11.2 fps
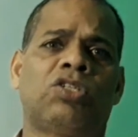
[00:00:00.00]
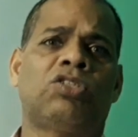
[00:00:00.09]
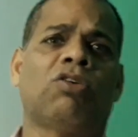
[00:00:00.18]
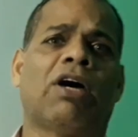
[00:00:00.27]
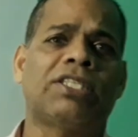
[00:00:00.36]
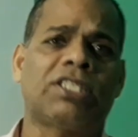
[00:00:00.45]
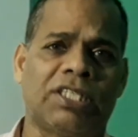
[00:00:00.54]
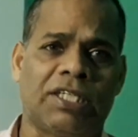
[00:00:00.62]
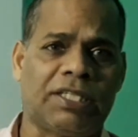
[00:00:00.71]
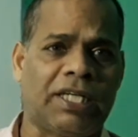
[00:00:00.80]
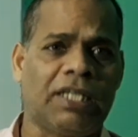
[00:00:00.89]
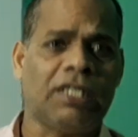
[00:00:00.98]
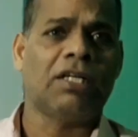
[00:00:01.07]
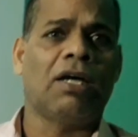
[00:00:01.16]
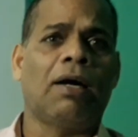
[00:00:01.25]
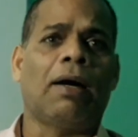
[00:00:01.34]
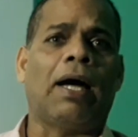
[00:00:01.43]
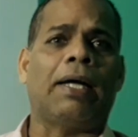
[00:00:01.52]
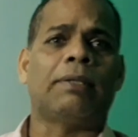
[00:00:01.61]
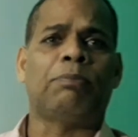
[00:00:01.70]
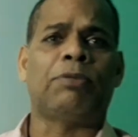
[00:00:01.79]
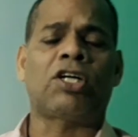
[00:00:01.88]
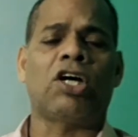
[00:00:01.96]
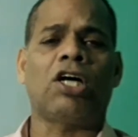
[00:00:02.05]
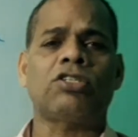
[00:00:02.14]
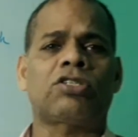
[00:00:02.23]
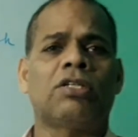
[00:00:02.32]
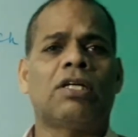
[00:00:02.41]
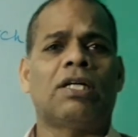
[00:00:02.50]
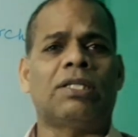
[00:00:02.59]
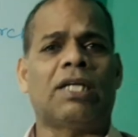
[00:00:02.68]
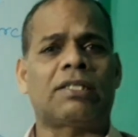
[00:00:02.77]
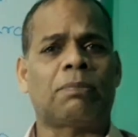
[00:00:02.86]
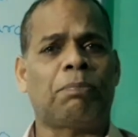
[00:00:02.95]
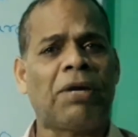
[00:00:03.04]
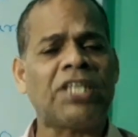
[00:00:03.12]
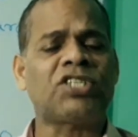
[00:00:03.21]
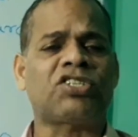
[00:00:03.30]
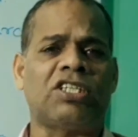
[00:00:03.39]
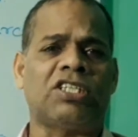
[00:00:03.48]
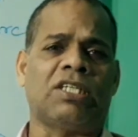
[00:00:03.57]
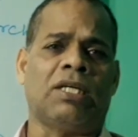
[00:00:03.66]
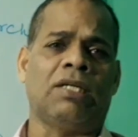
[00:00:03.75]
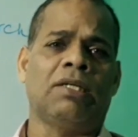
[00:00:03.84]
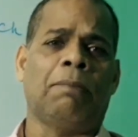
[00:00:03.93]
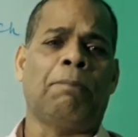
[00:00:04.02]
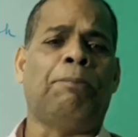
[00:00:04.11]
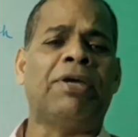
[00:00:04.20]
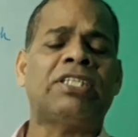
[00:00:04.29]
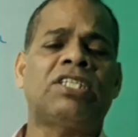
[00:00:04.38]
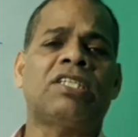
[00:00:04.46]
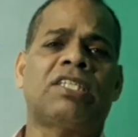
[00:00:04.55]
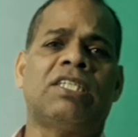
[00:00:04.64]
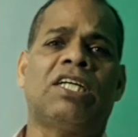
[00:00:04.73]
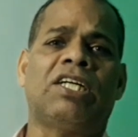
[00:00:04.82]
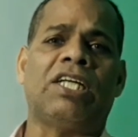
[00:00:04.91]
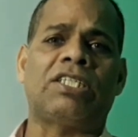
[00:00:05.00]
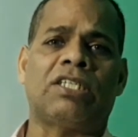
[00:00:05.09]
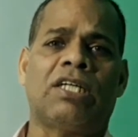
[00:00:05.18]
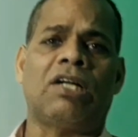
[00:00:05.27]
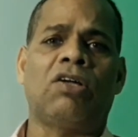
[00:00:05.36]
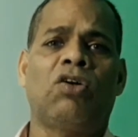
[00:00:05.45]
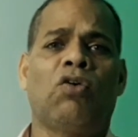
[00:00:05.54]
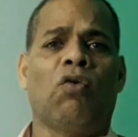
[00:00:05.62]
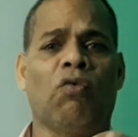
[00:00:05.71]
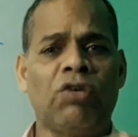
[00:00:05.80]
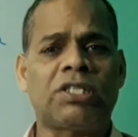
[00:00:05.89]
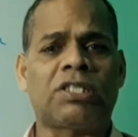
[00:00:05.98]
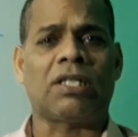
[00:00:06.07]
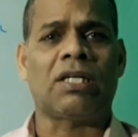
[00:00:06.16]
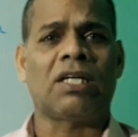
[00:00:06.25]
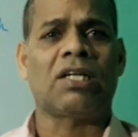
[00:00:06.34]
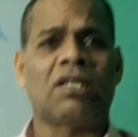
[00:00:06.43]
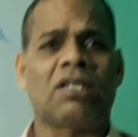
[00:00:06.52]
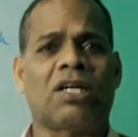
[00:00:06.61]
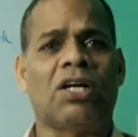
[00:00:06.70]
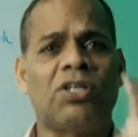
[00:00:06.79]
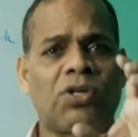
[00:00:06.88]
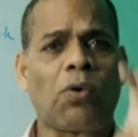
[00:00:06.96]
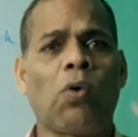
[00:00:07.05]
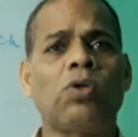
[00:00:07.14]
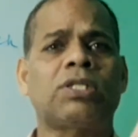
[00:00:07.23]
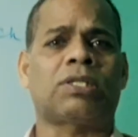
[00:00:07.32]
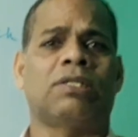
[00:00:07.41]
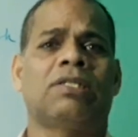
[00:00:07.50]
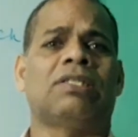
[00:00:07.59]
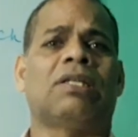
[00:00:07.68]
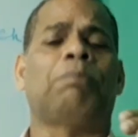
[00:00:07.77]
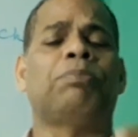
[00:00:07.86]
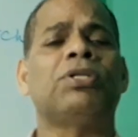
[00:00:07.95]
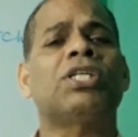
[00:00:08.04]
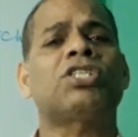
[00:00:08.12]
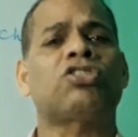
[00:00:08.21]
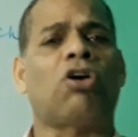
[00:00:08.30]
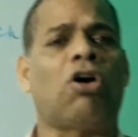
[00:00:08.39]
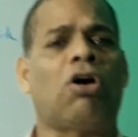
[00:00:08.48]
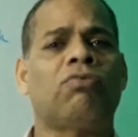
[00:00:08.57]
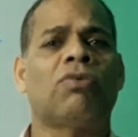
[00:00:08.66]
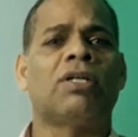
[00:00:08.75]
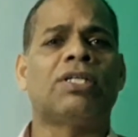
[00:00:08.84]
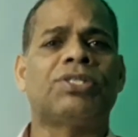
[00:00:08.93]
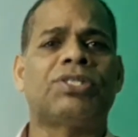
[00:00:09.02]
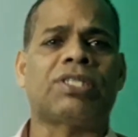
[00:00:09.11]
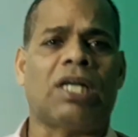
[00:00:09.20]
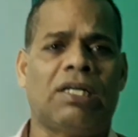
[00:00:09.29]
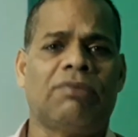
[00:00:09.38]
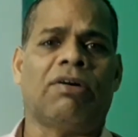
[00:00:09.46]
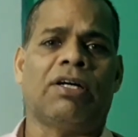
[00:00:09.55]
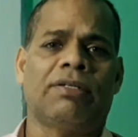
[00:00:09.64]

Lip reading: twice in a day, and because that paste is a basic in nature which controls the pH of saliva.